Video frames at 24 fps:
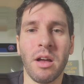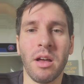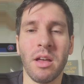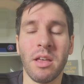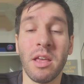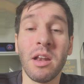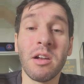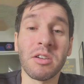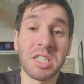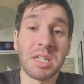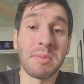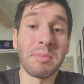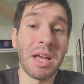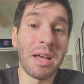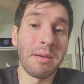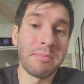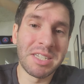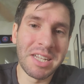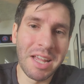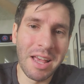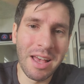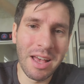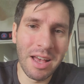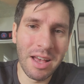you know,
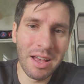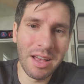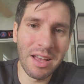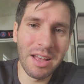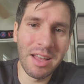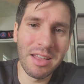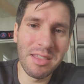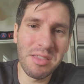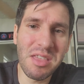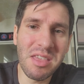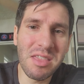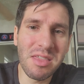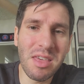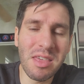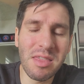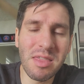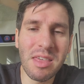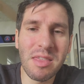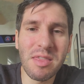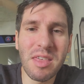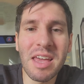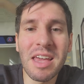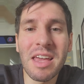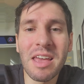sometimes they,
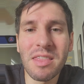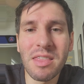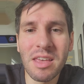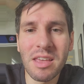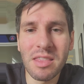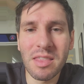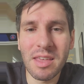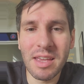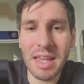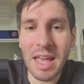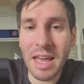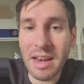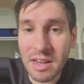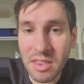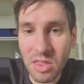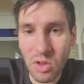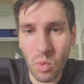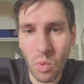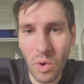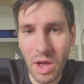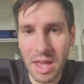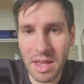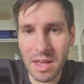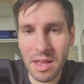they, they, they get in the
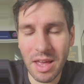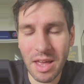way.